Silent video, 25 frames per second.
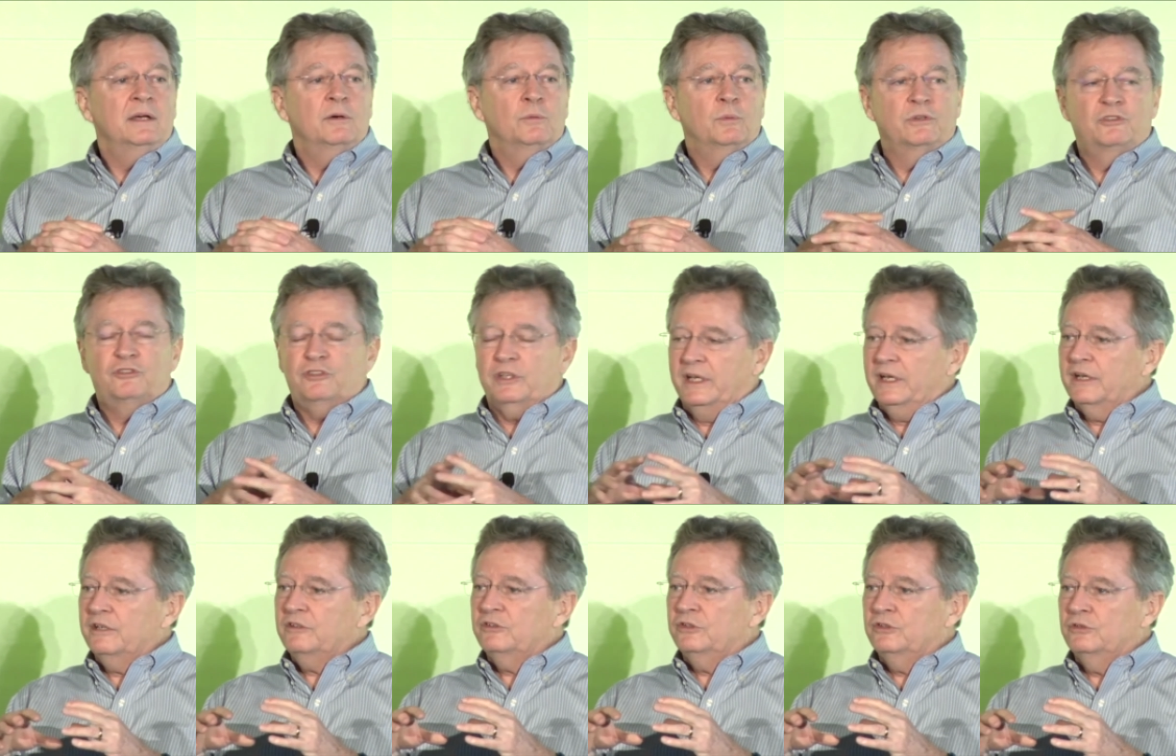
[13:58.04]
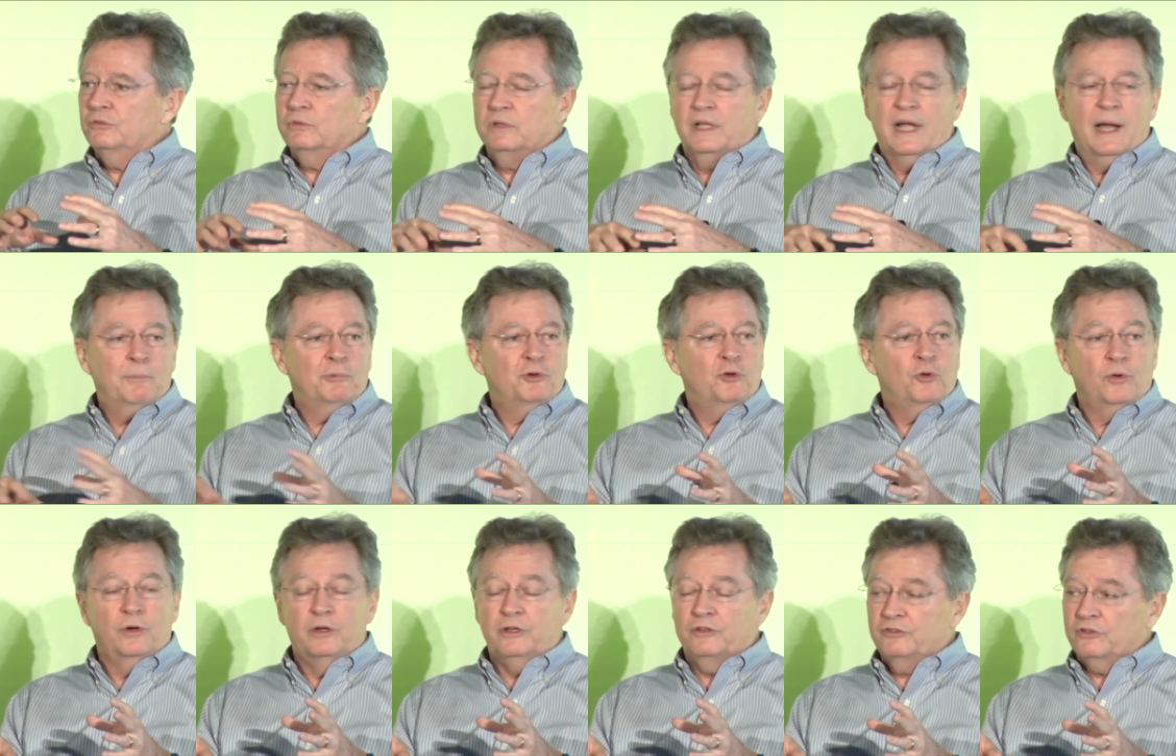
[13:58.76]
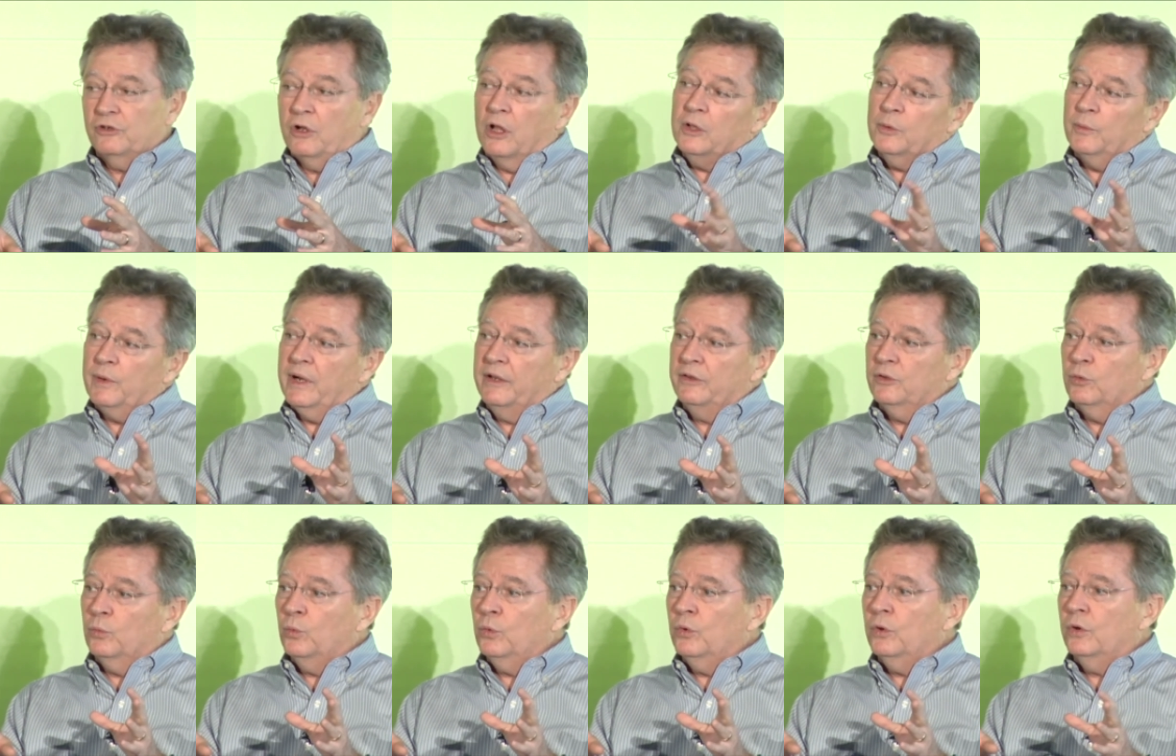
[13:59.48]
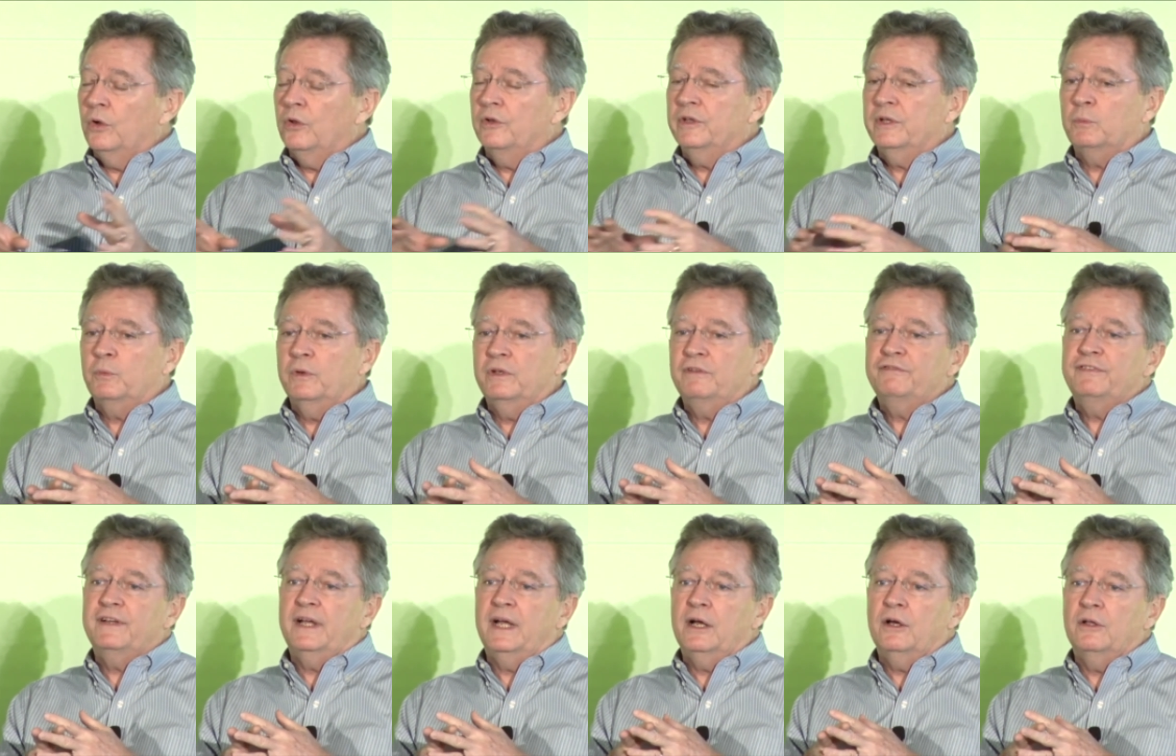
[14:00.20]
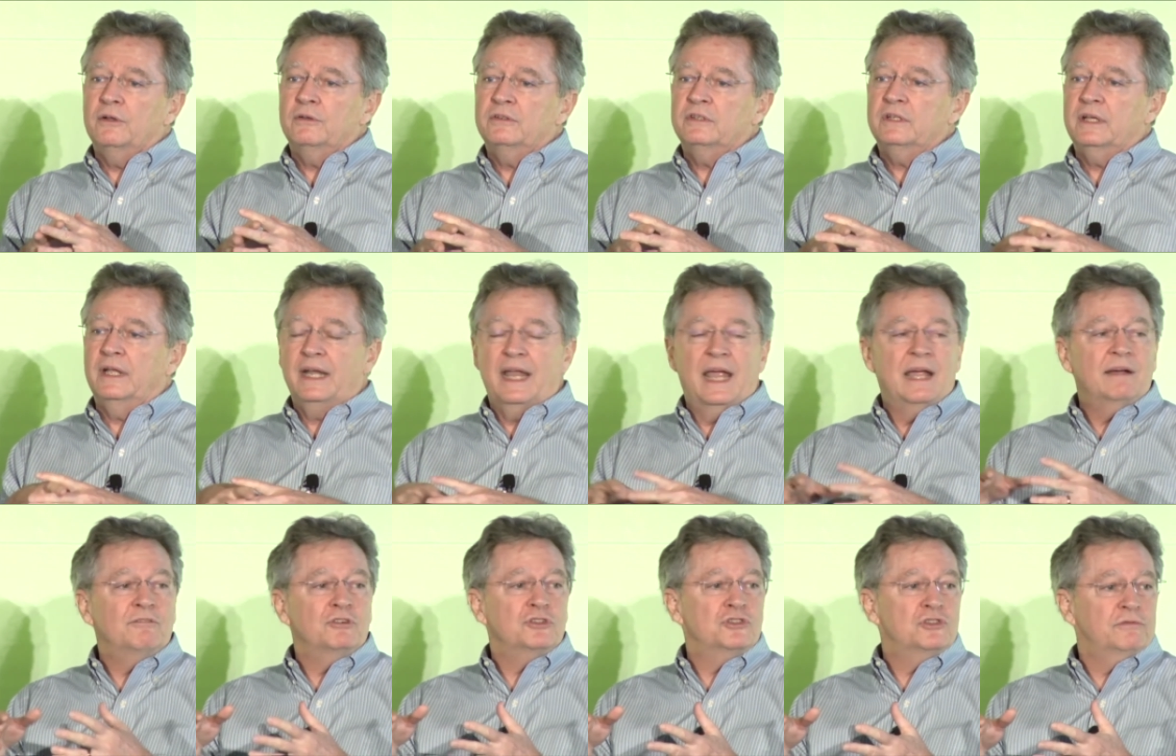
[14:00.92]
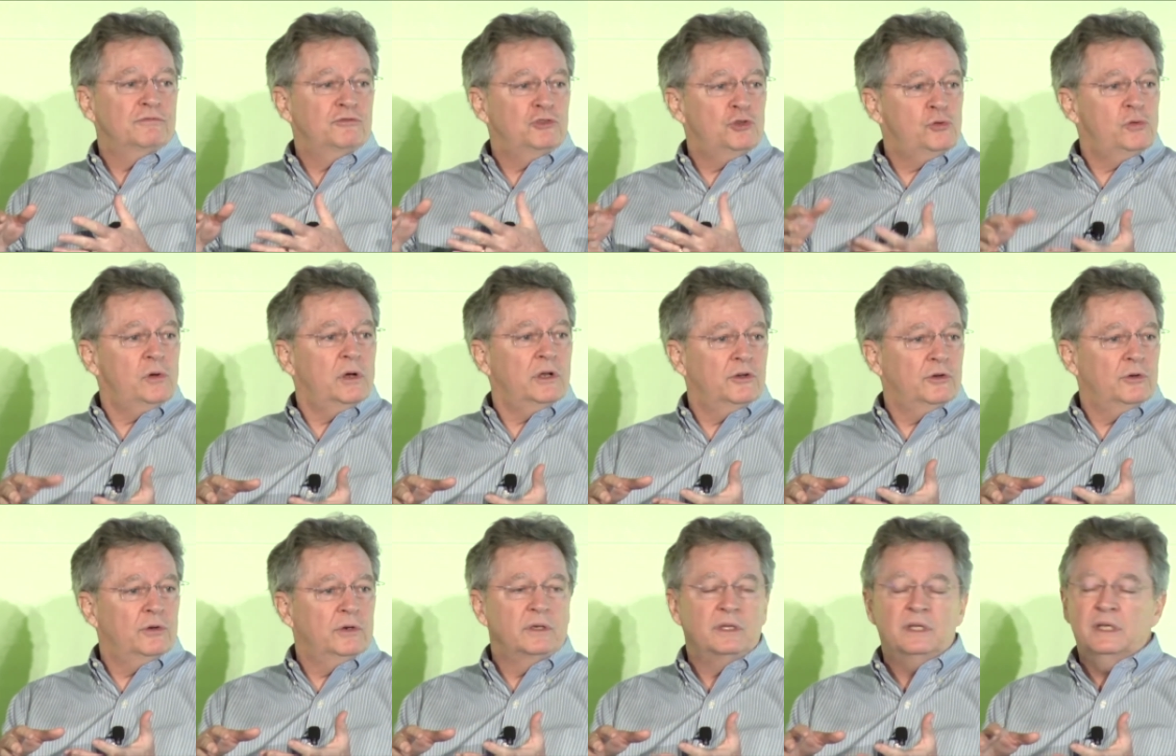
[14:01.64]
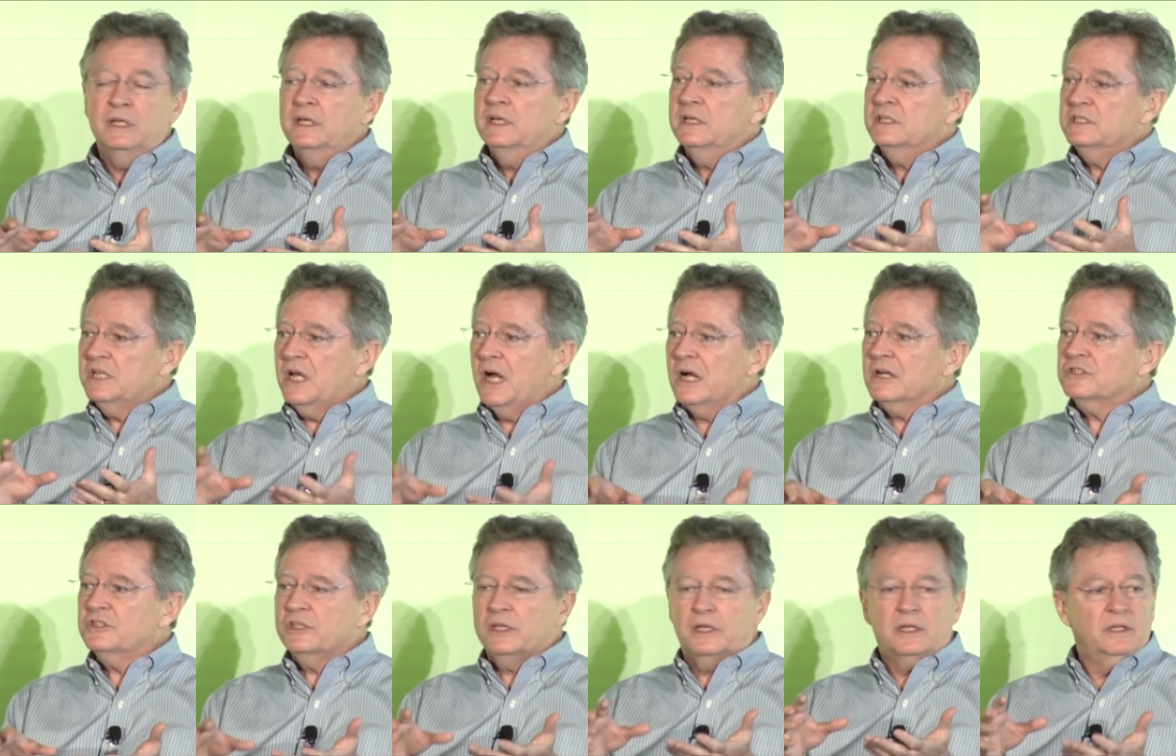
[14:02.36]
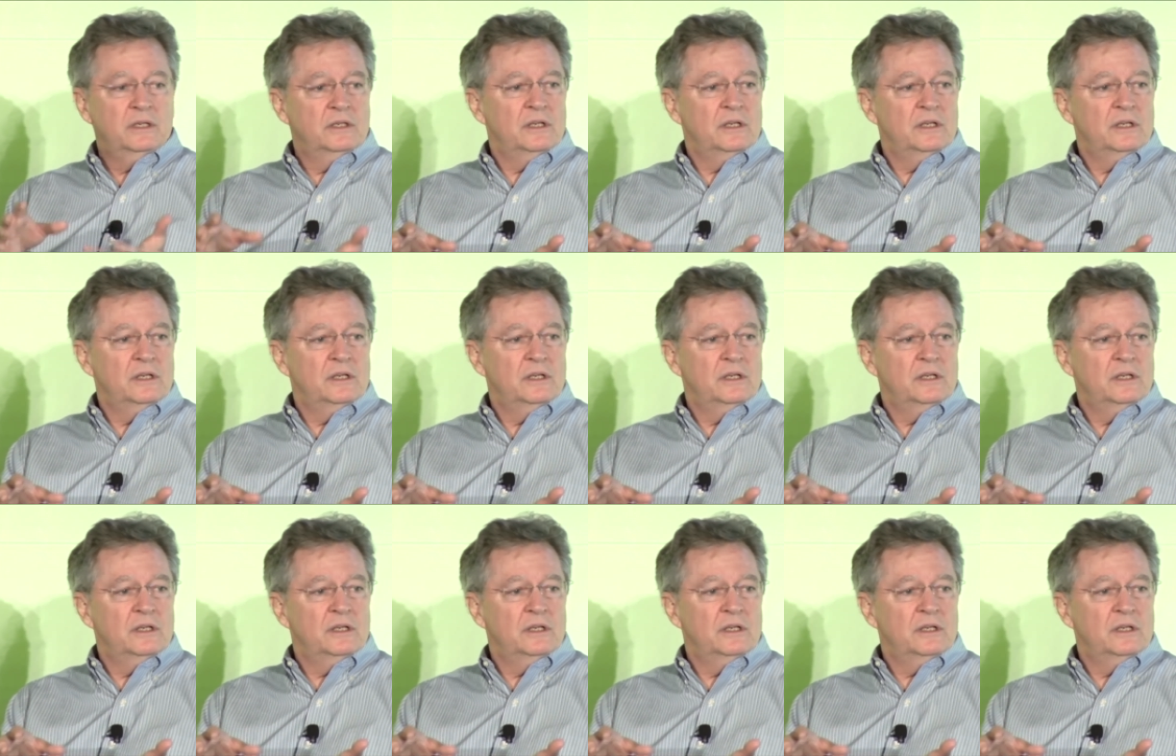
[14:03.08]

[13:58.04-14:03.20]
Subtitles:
We sent it to laboratories all around the world, and we found an average of 200 toxic